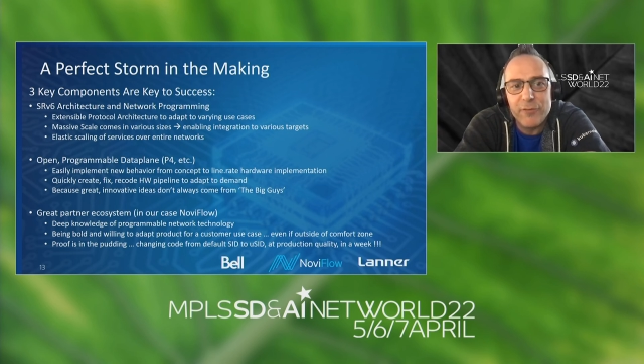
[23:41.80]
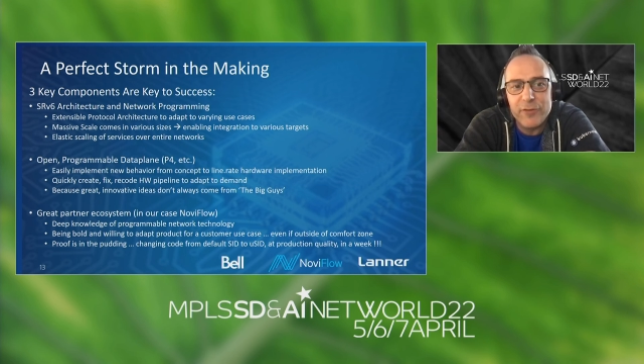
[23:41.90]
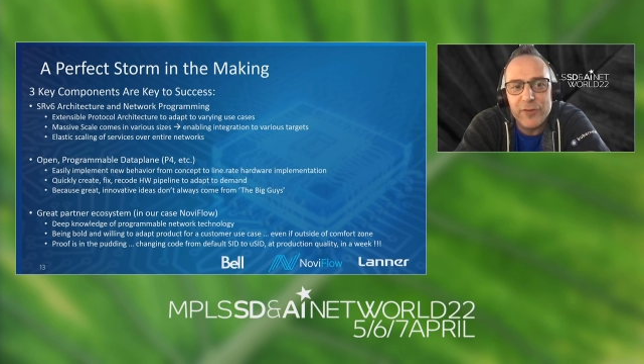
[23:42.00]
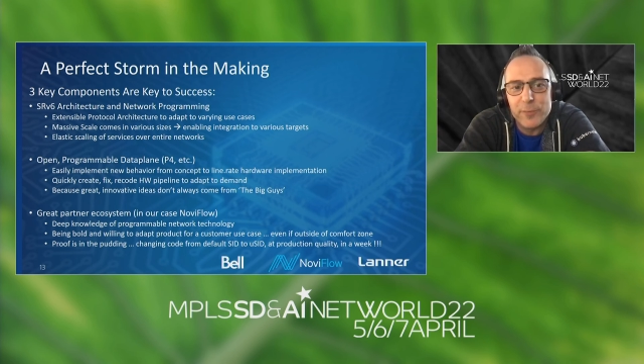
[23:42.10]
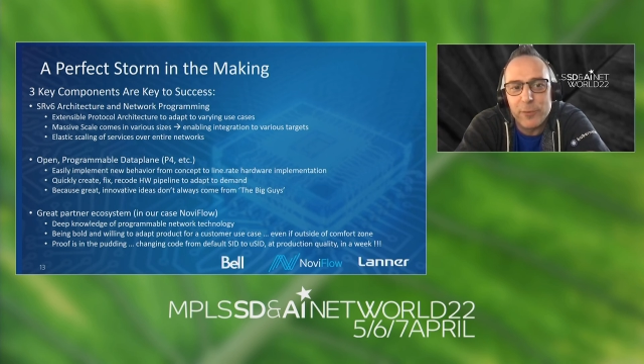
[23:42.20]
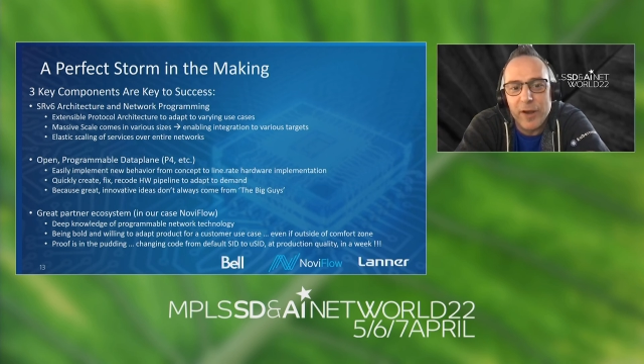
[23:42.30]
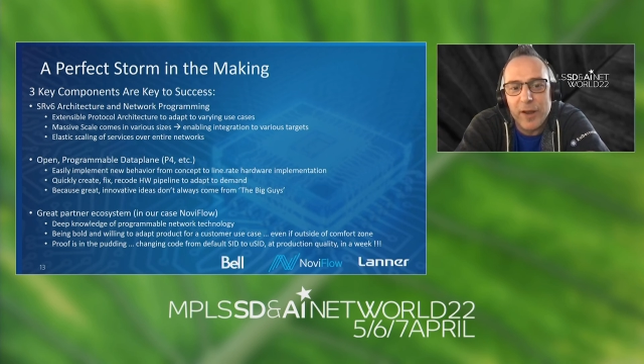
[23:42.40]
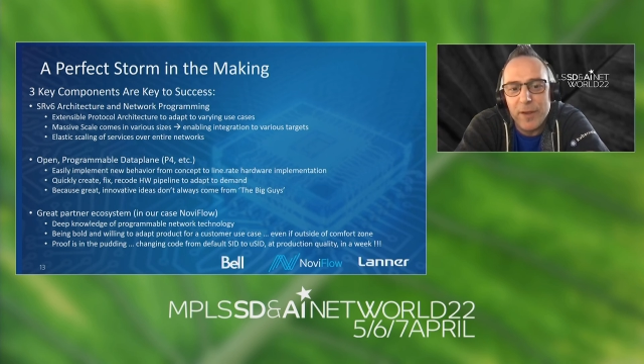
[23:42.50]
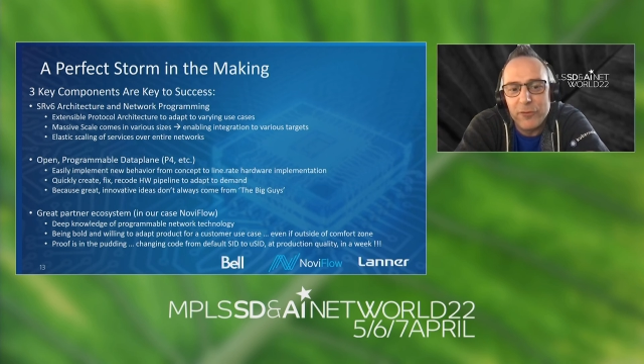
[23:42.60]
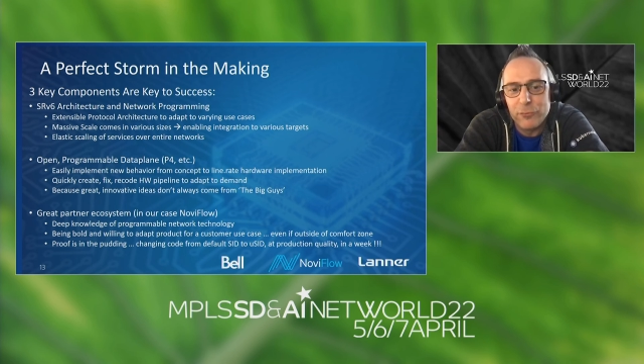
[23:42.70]
SRv6
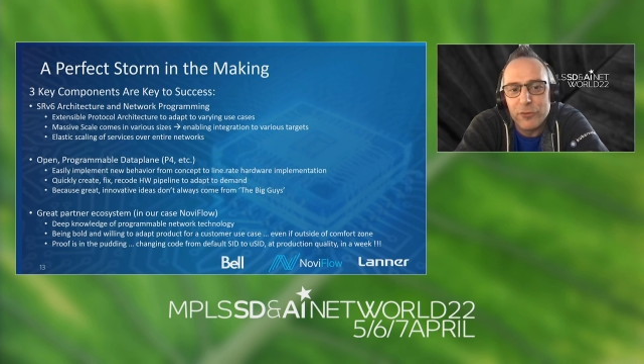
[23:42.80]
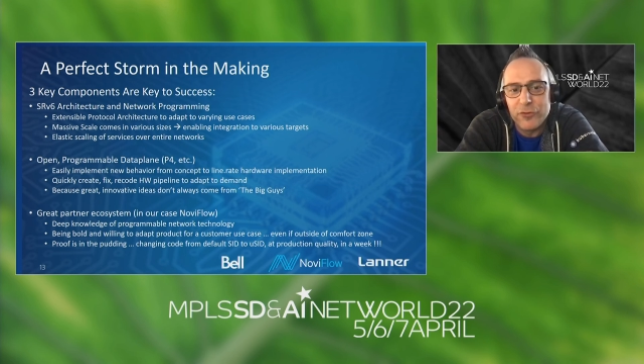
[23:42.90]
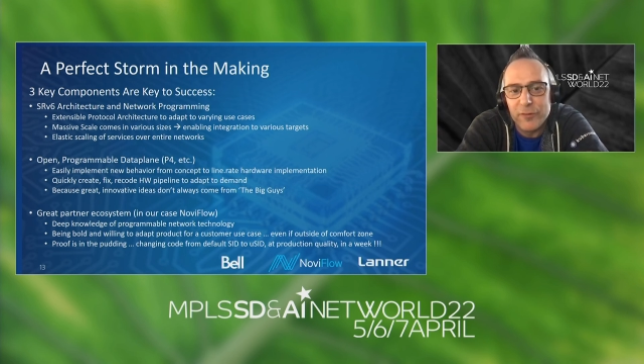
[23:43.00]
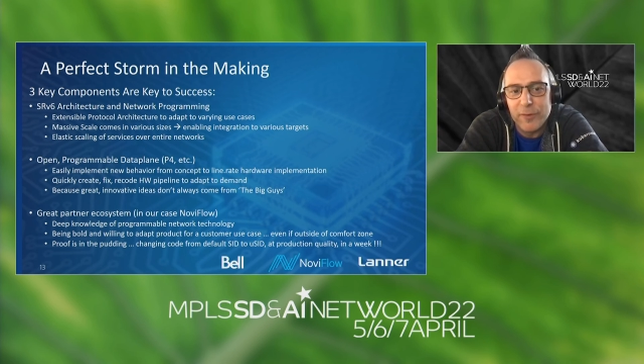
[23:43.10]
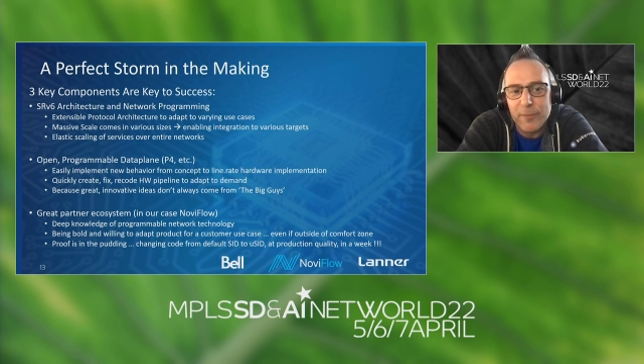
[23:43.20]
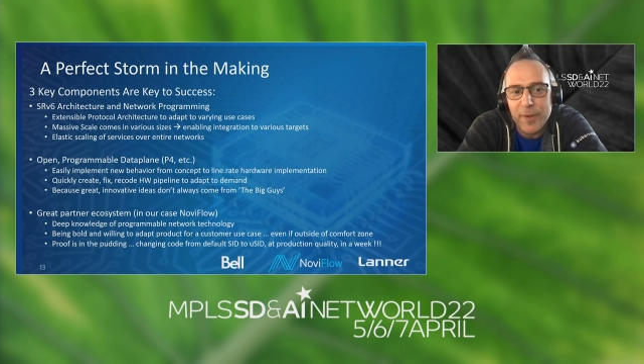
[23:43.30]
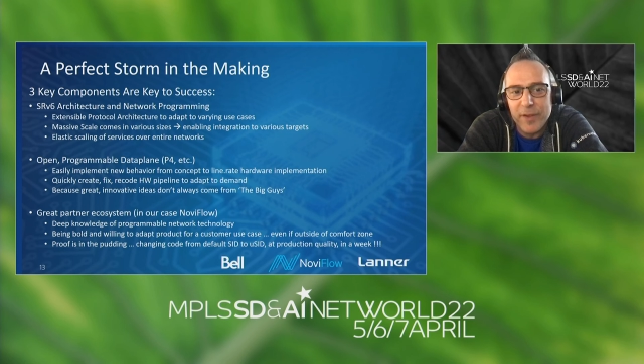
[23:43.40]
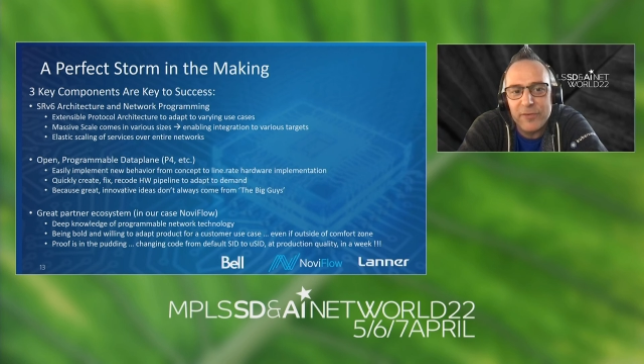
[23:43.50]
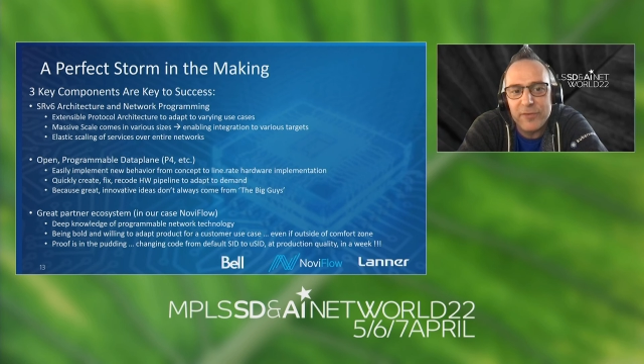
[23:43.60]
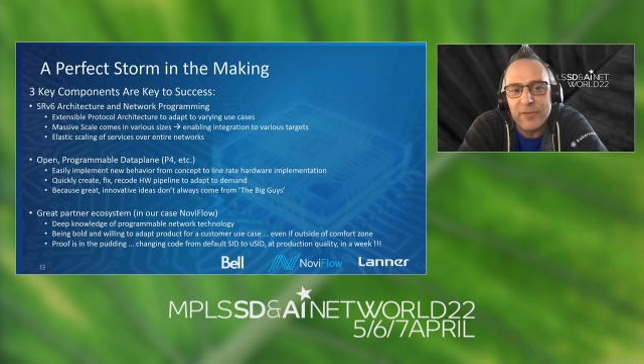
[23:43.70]
programming, switching from
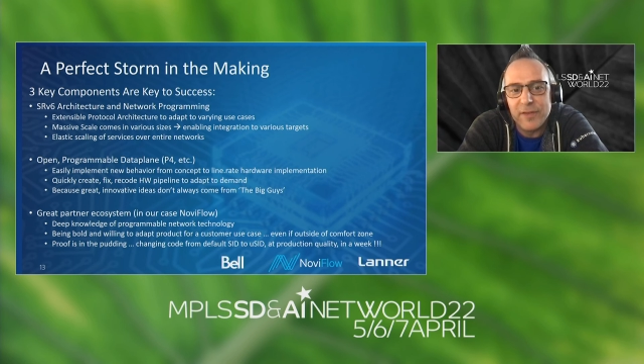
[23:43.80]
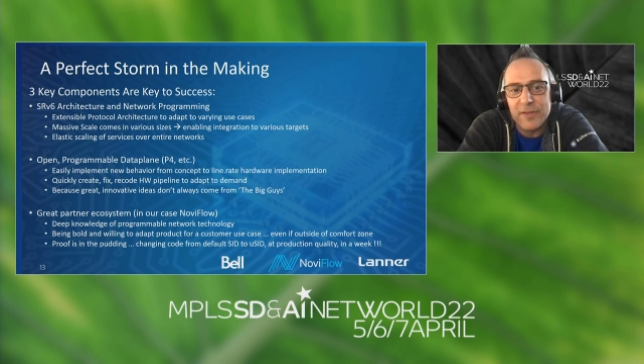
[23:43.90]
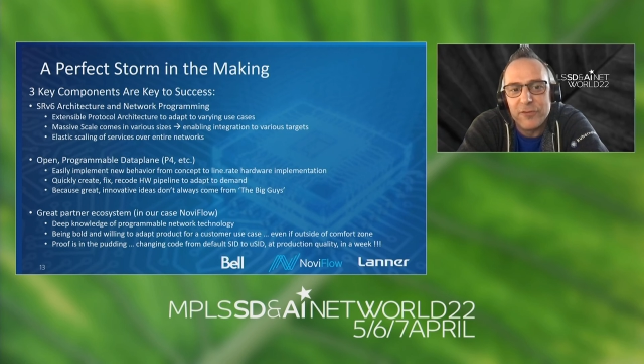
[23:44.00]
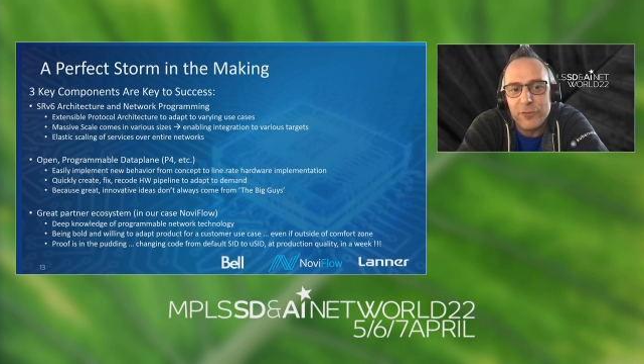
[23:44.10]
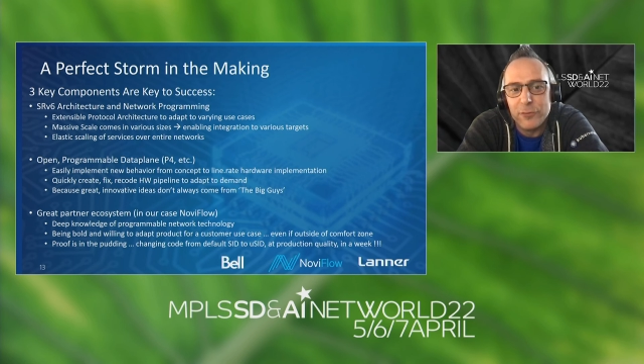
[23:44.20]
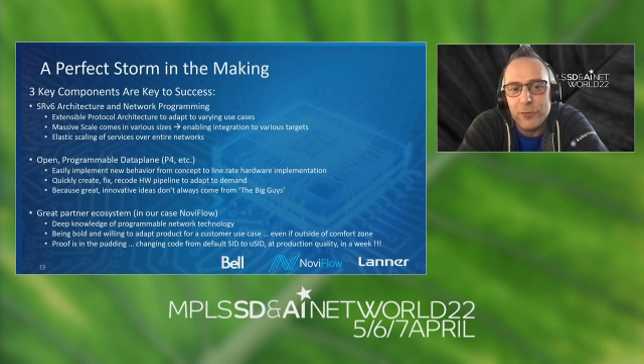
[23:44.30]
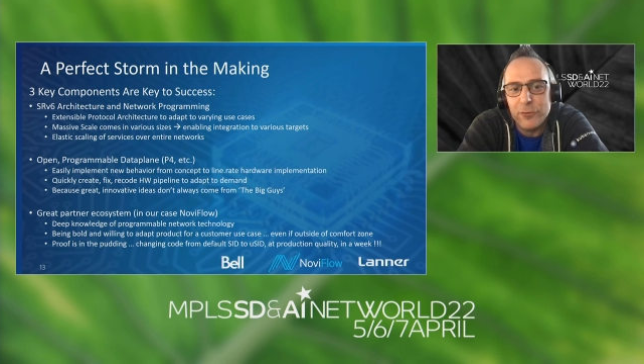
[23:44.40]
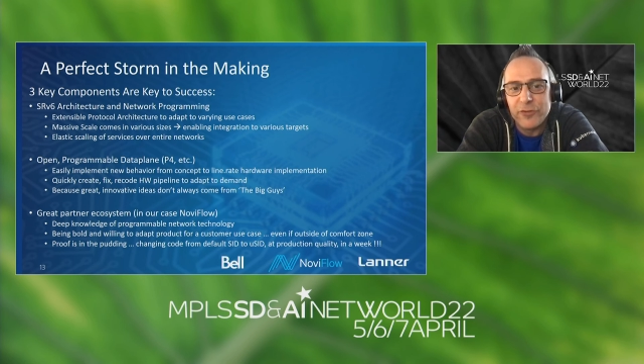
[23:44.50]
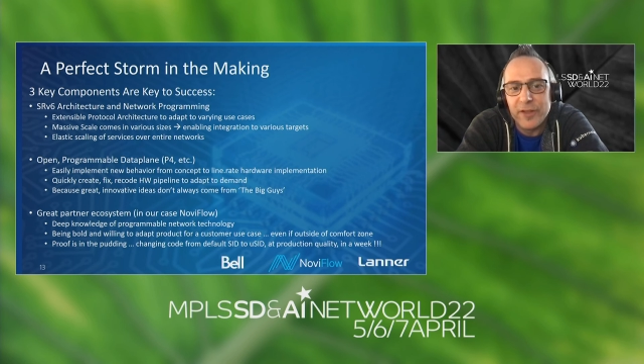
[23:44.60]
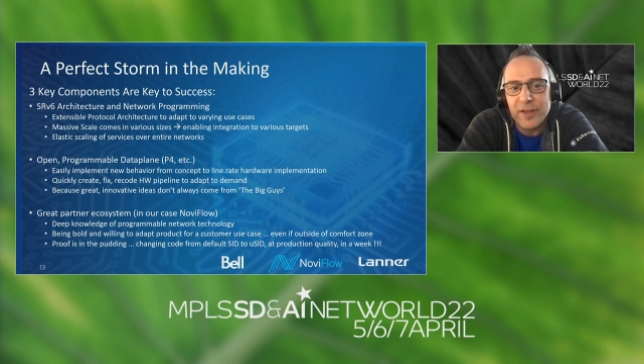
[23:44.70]
base SIDs to
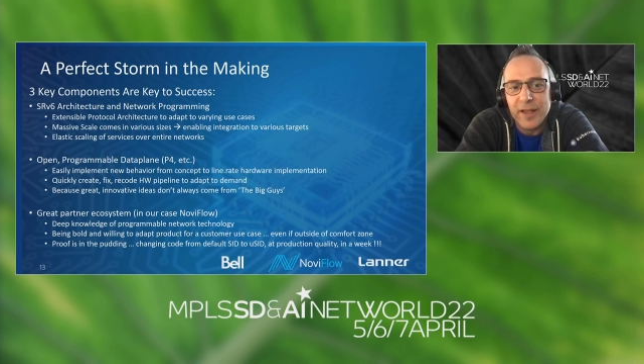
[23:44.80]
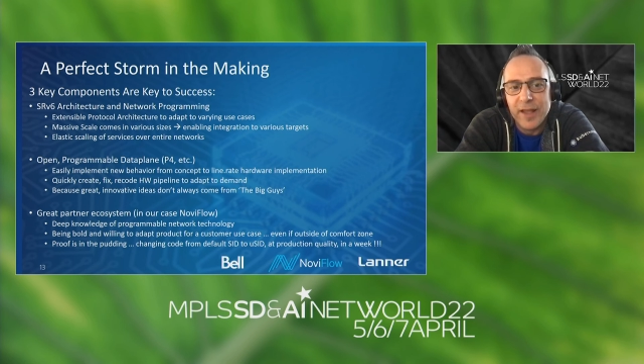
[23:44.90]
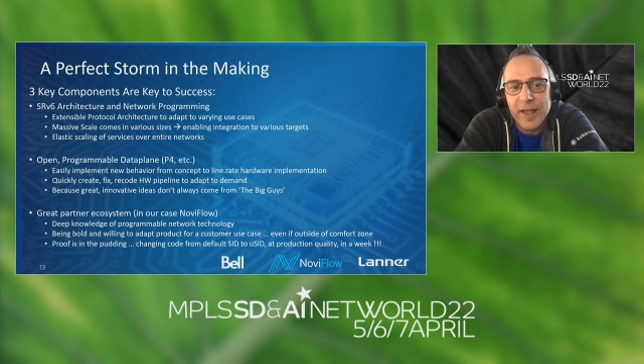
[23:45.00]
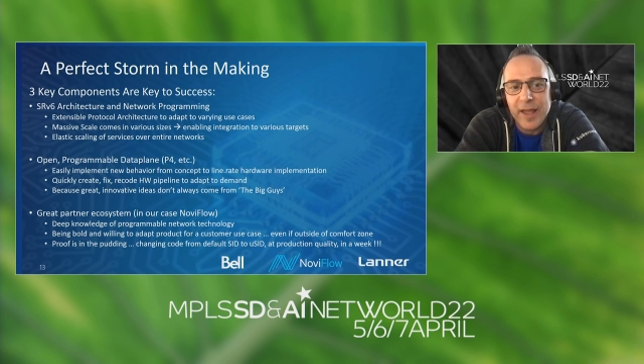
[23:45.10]
USID